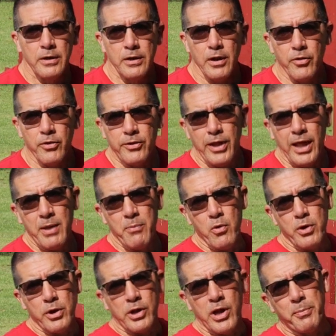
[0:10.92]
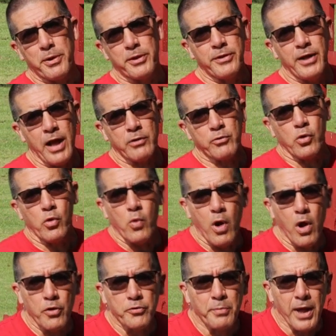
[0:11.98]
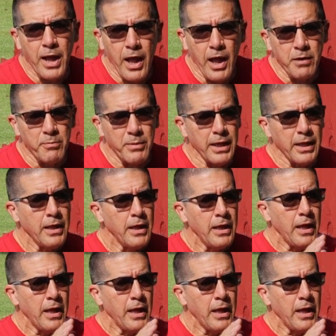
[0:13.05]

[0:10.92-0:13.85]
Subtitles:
another table, and a couple of tactical walls behind me.